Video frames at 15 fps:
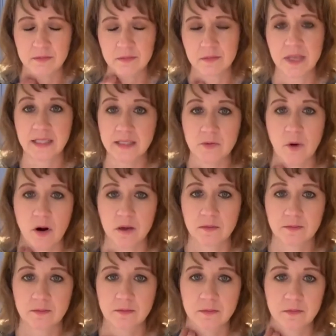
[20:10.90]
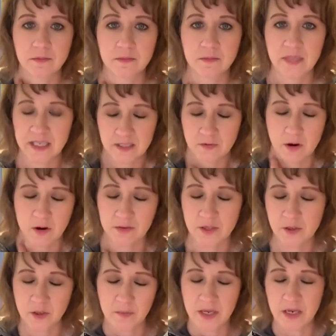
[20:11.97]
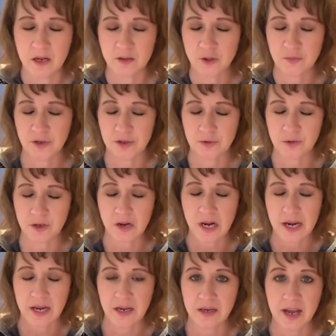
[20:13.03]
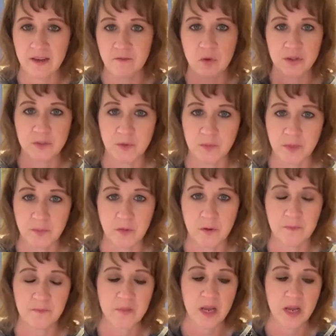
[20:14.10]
That's wrong. That's wrong. You can be an entrepreneur and have multiple people.